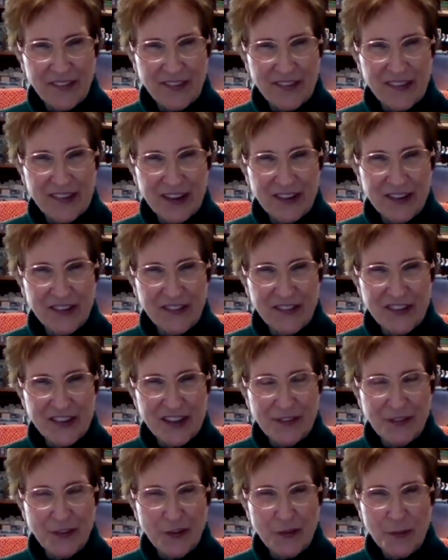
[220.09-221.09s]
There's a
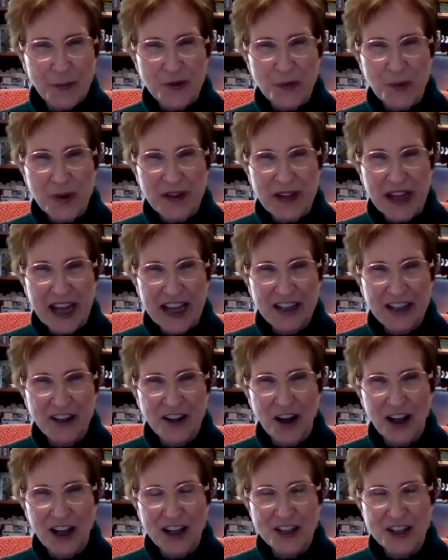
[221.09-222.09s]
difference between head
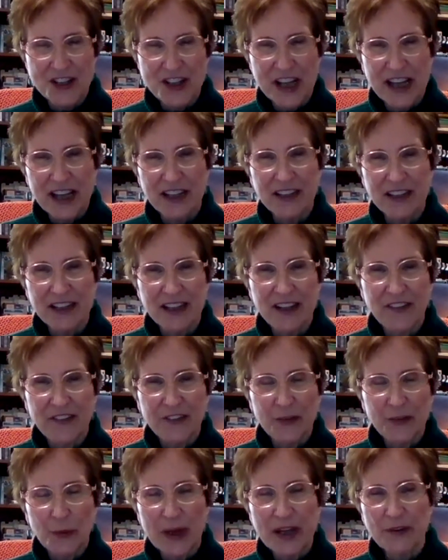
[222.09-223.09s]
knowledge and
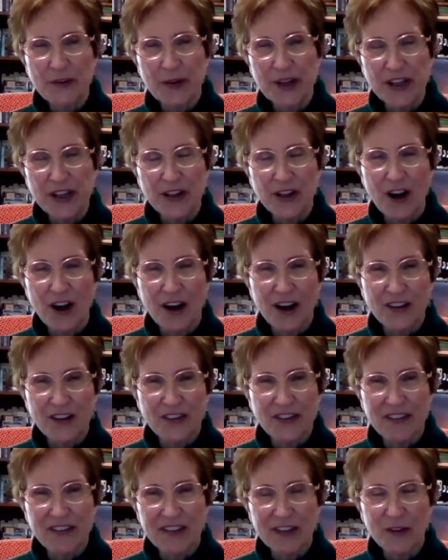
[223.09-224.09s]
surrendering your
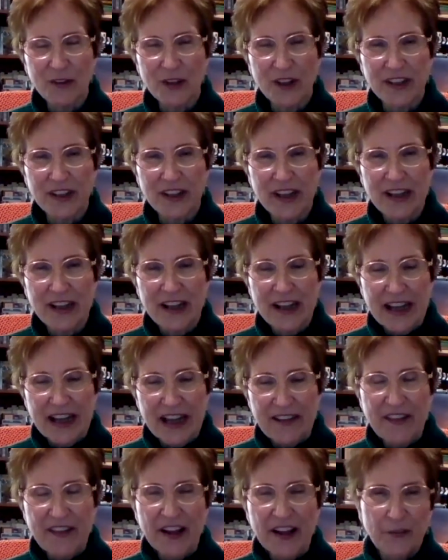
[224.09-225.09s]
heart to the Lord.
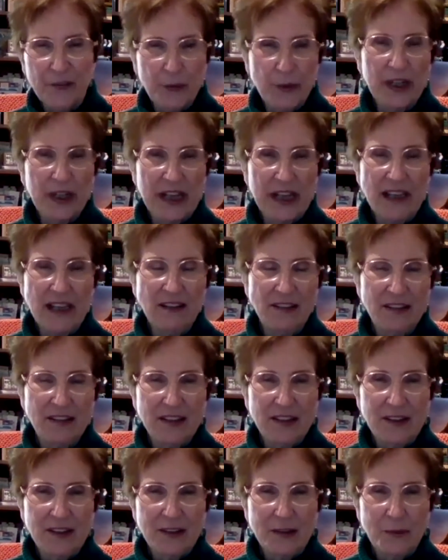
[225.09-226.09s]
And that's really
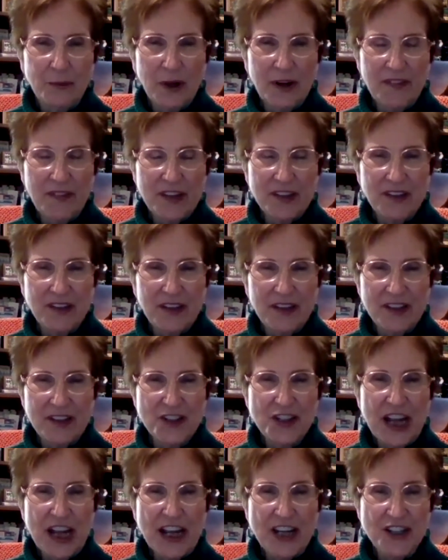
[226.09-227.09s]
where the
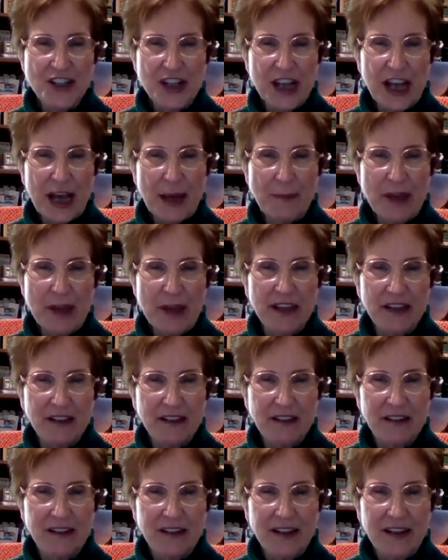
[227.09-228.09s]
change came
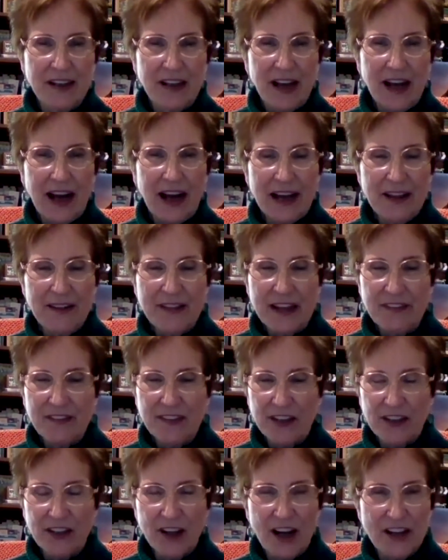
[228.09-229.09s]
in. I think
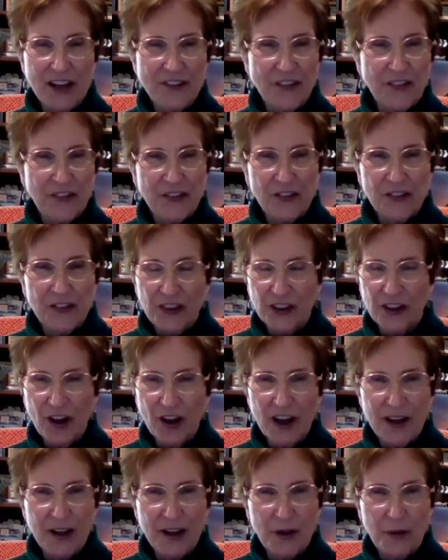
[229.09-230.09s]
that God just took
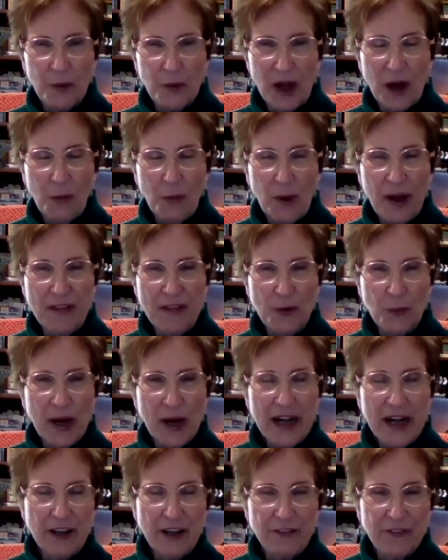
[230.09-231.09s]
away the
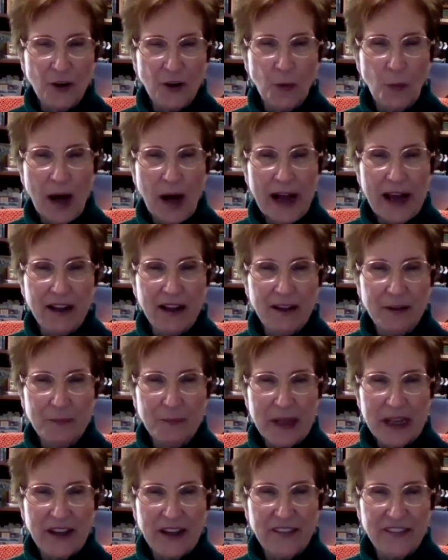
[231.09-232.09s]
writing for a while
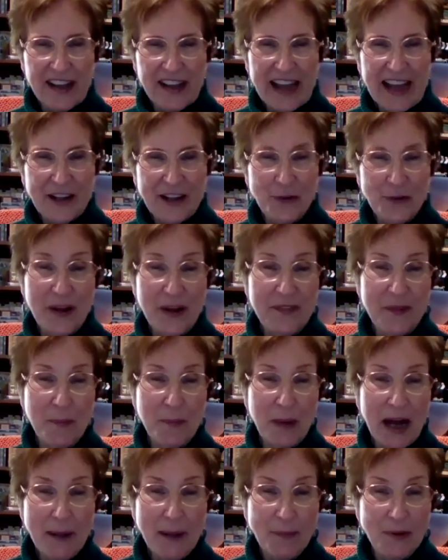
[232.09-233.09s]
because I hadn't read the
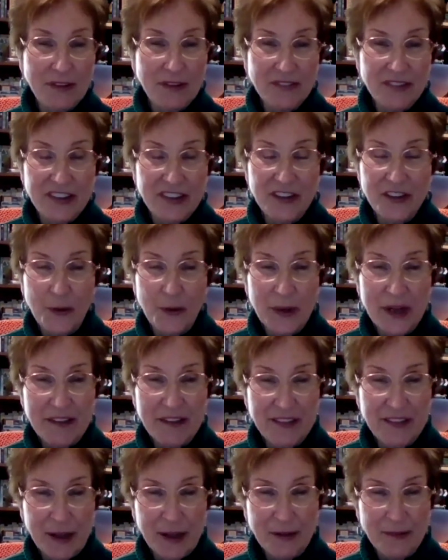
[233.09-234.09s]
Bible, didn't know
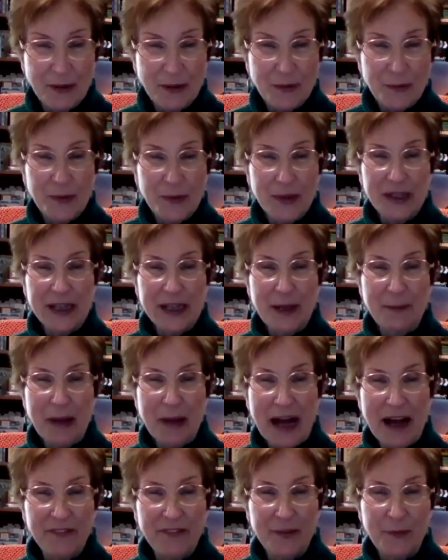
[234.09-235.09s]
anything really
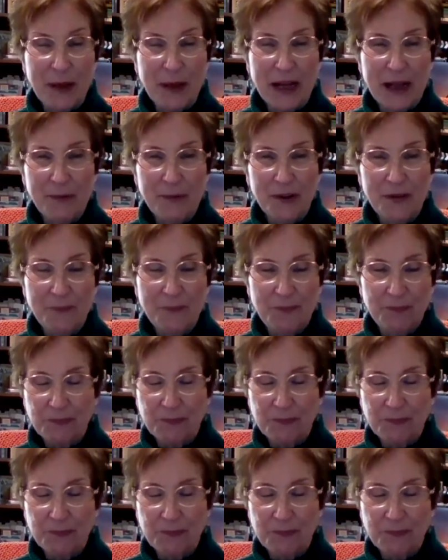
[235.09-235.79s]
about the Bible.